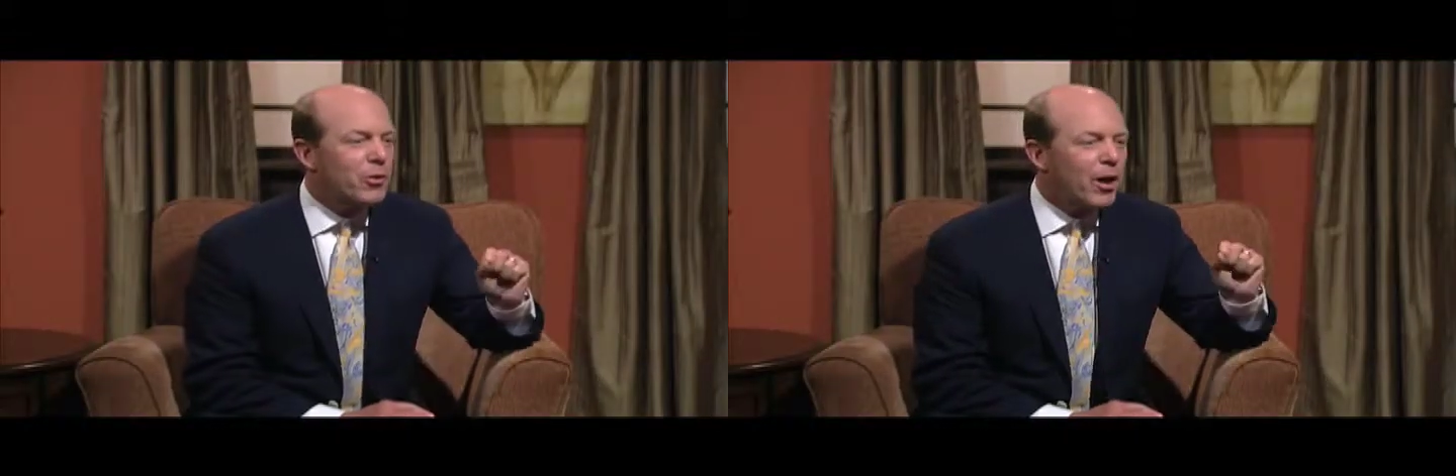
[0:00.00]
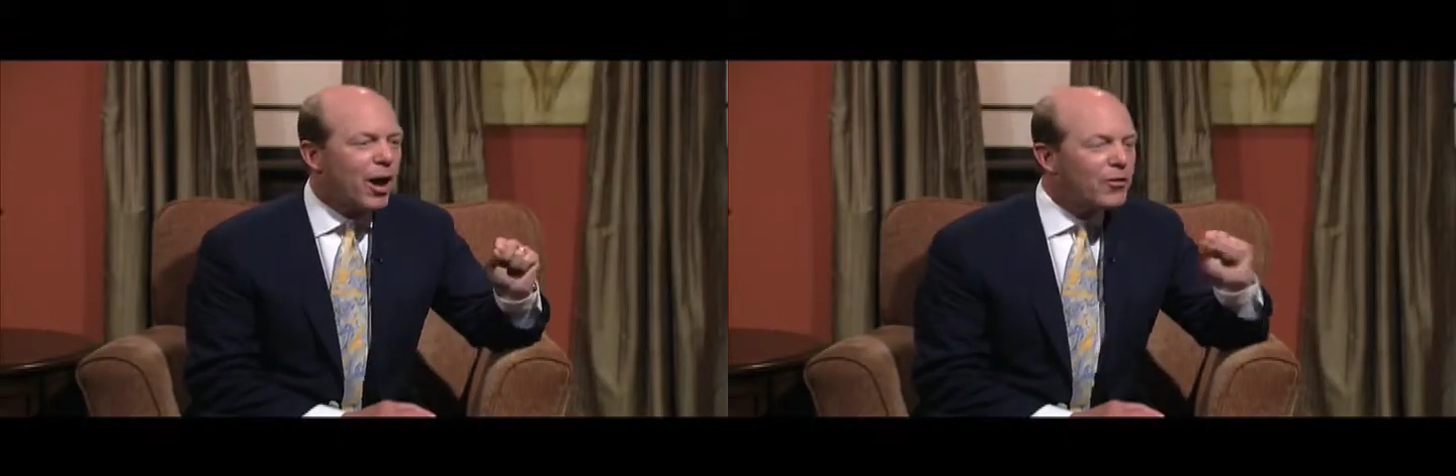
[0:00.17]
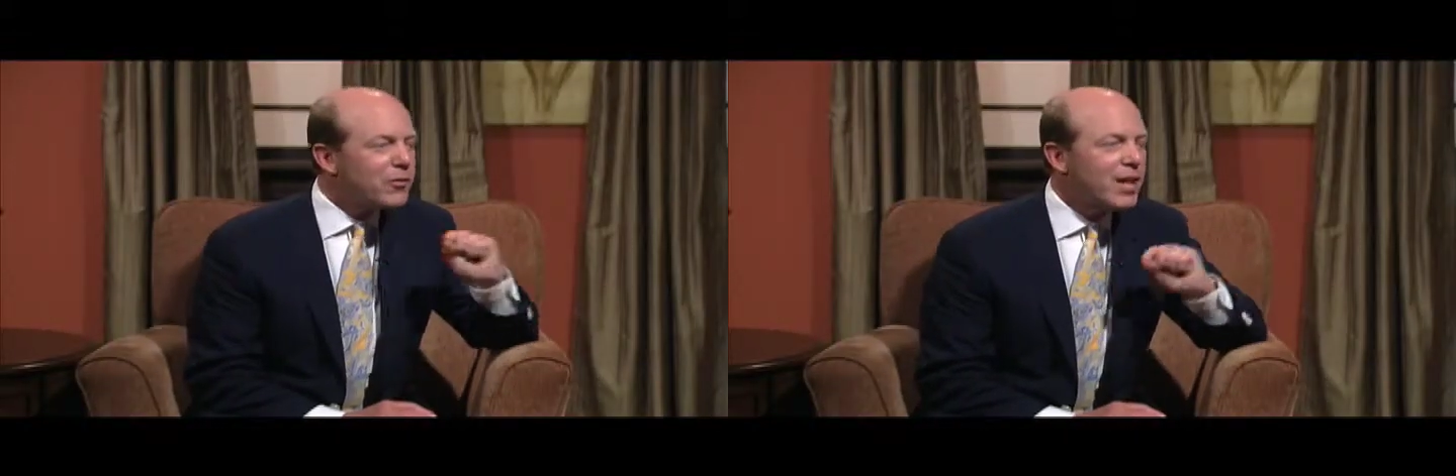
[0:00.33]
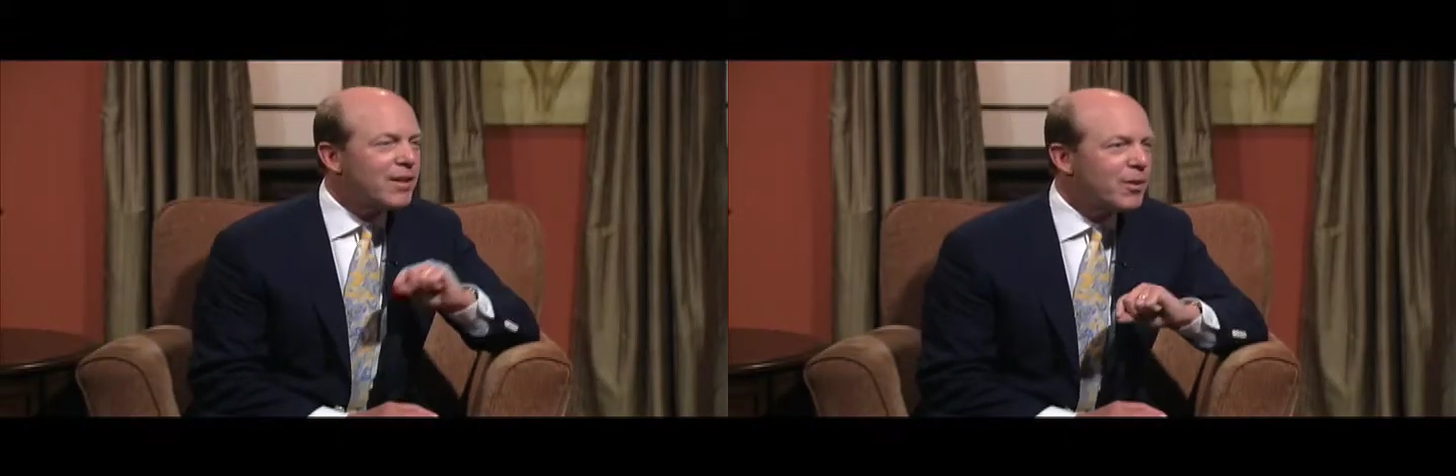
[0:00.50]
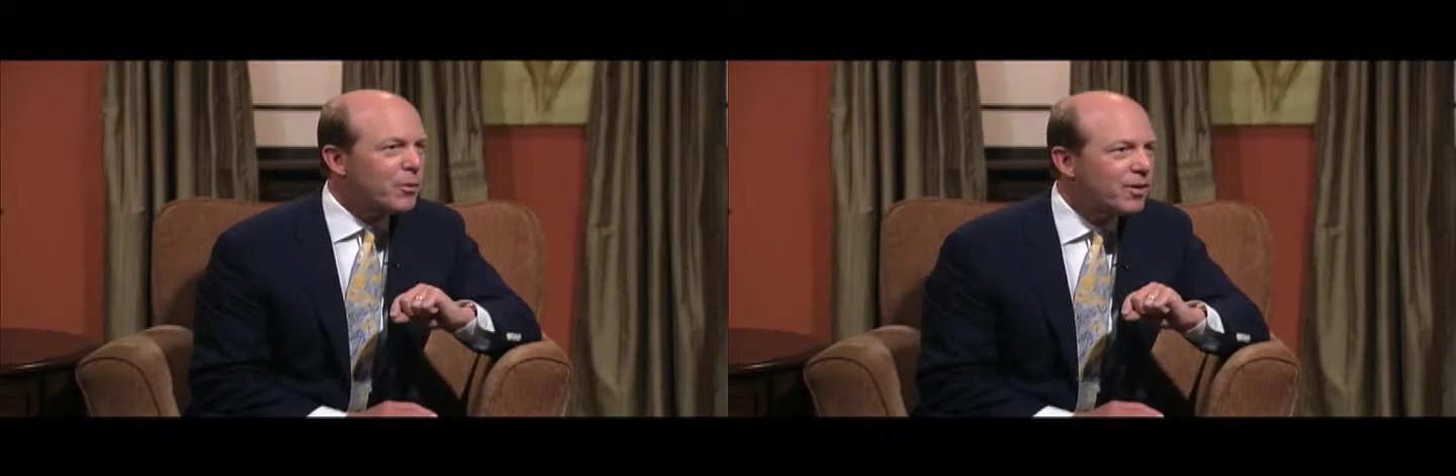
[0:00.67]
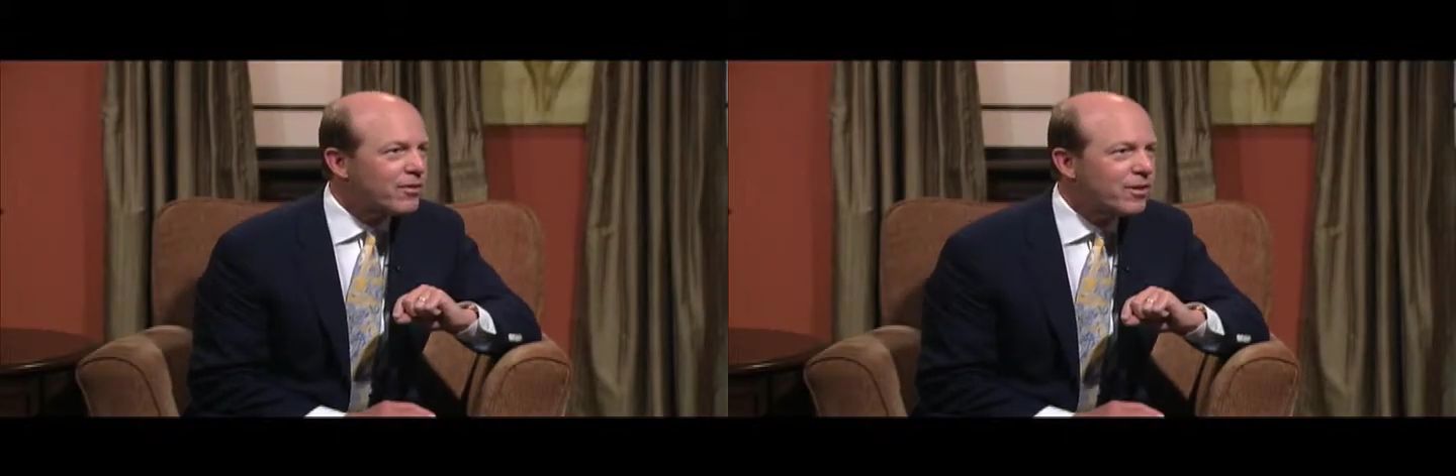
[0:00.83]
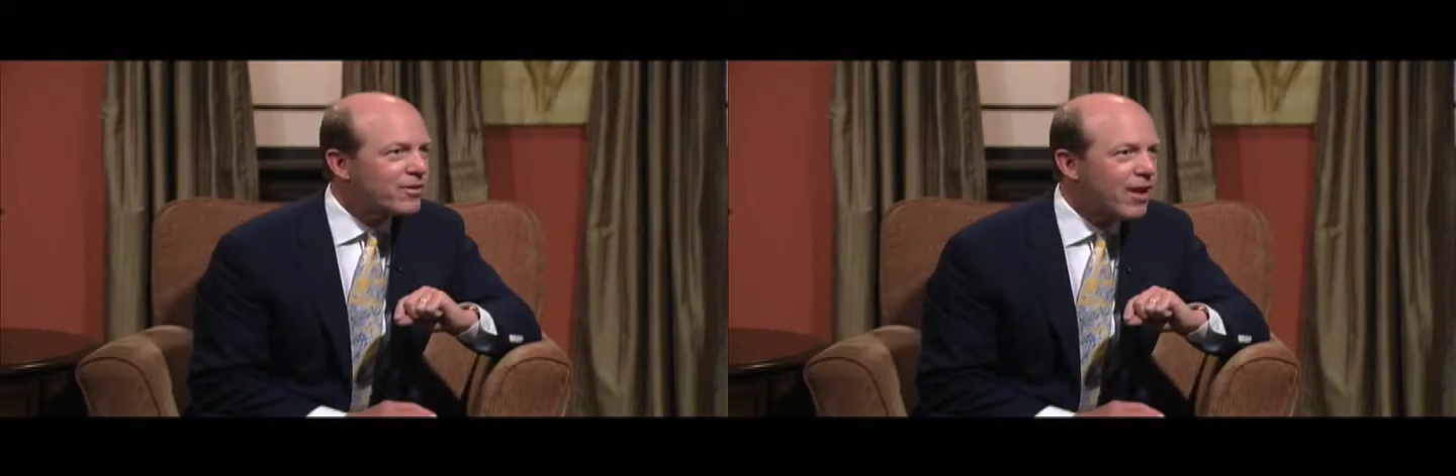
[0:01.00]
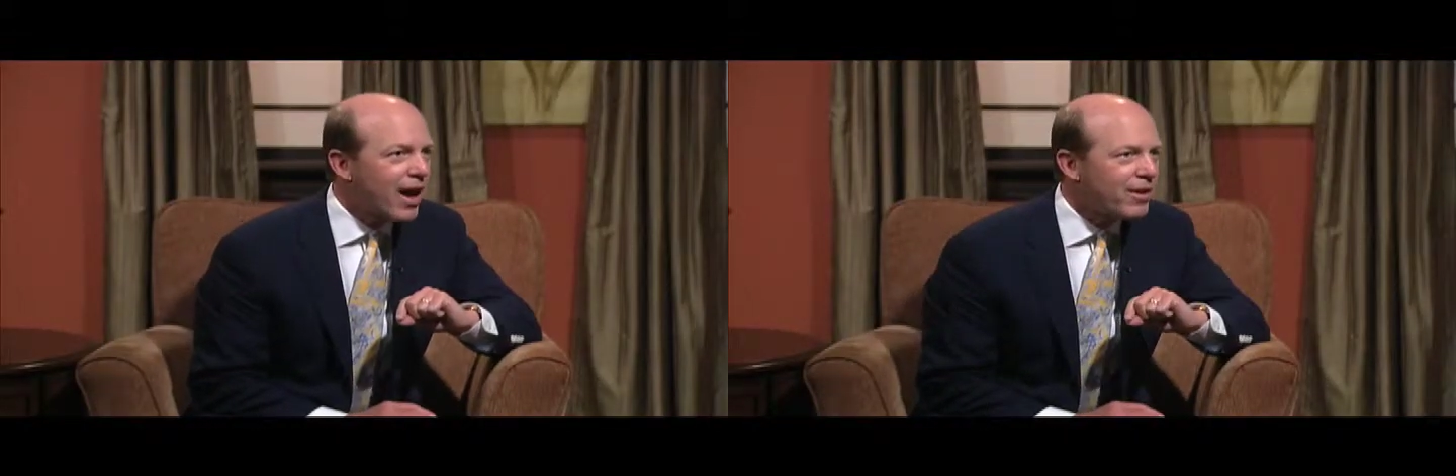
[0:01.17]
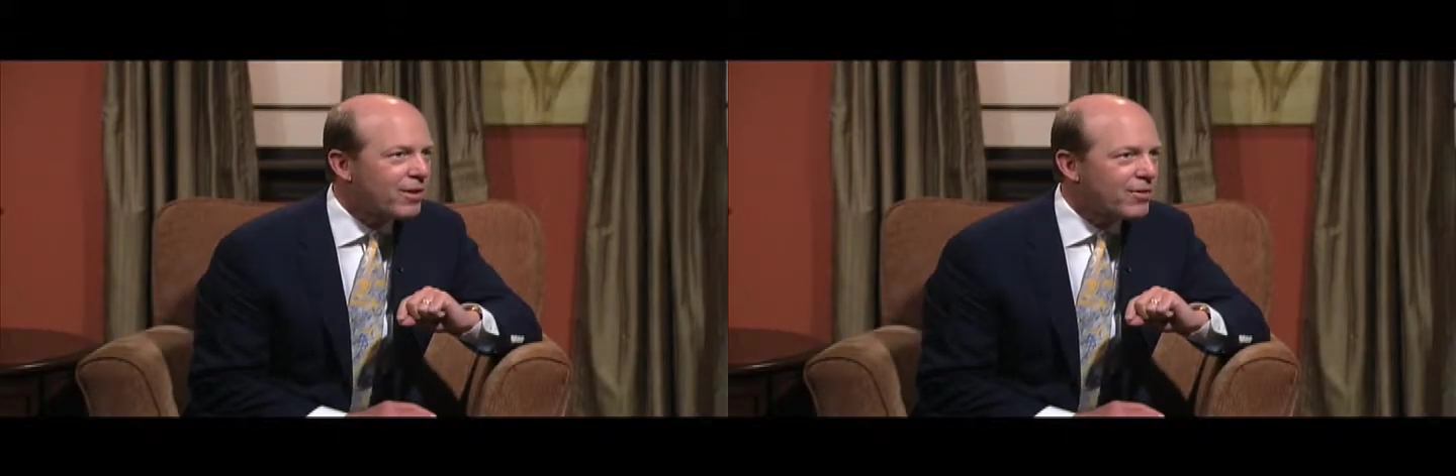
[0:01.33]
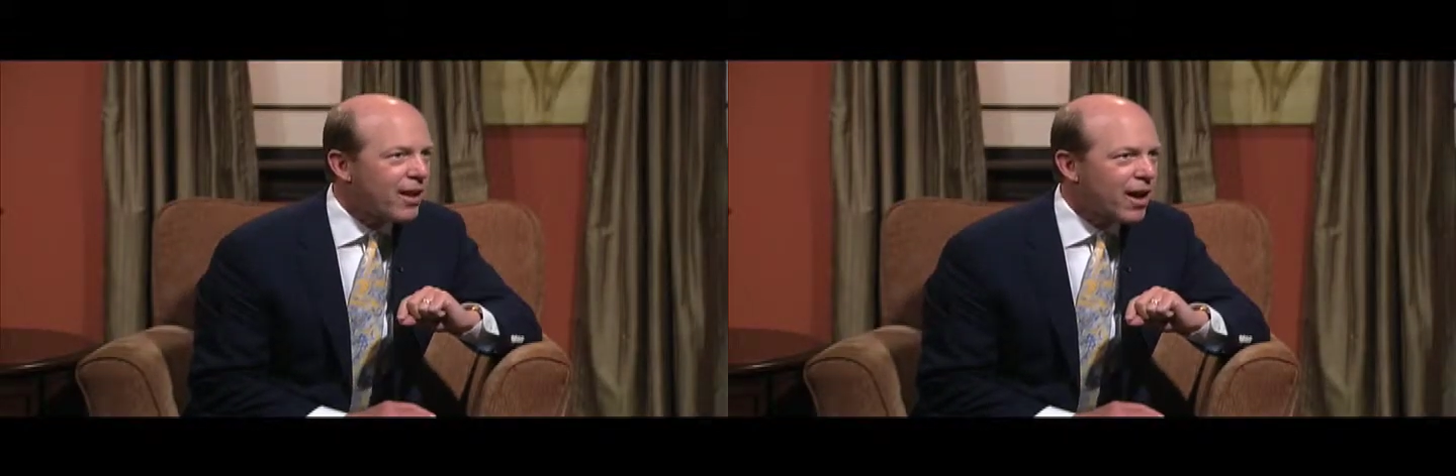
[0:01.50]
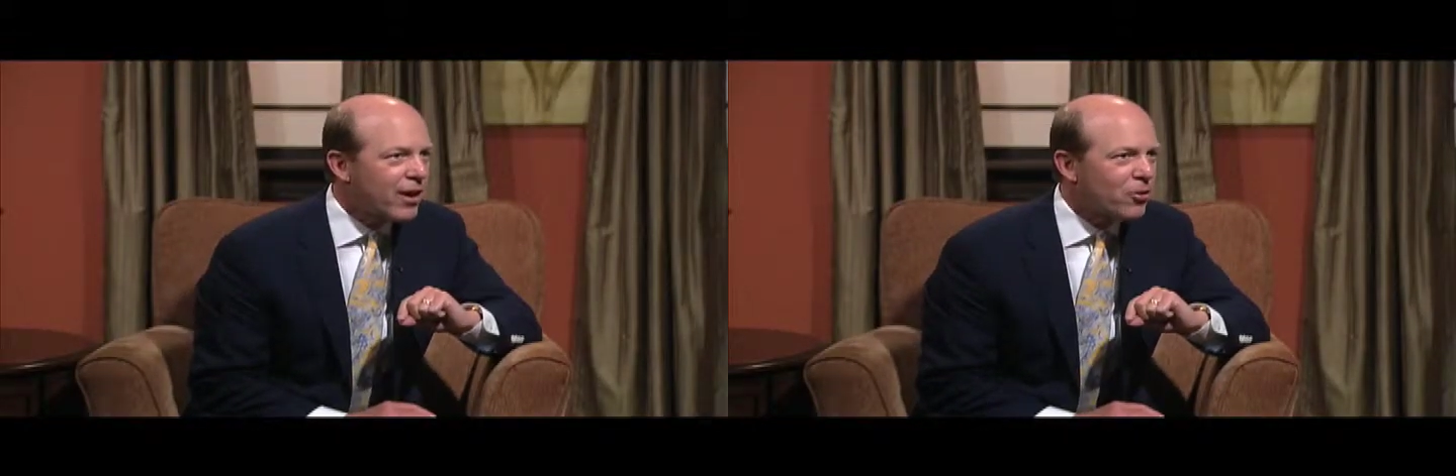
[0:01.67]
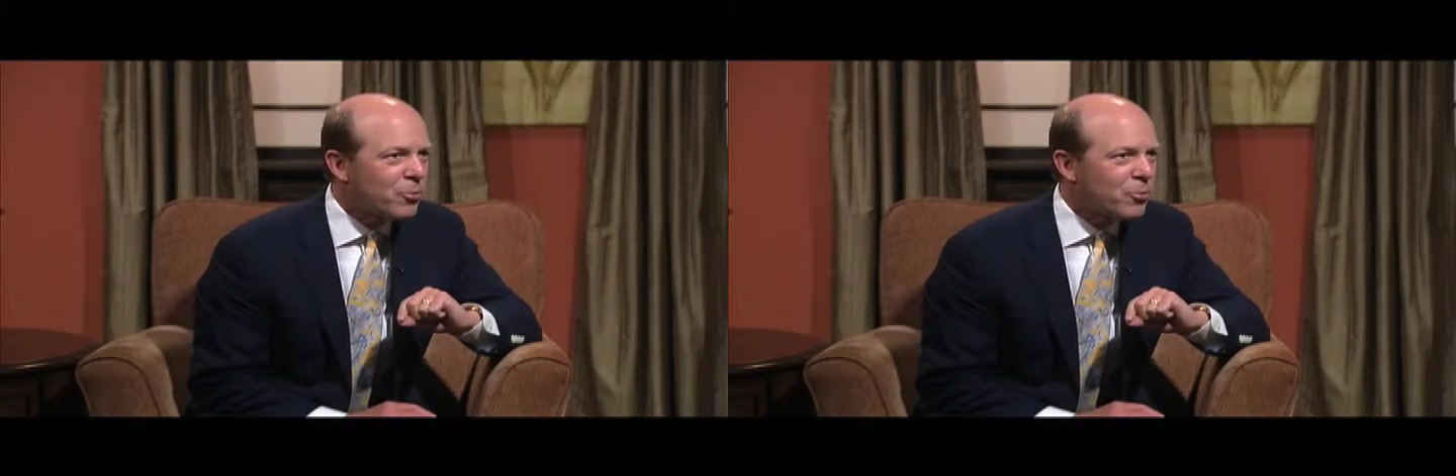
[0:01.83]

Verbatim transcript: on T V we see sinusitis,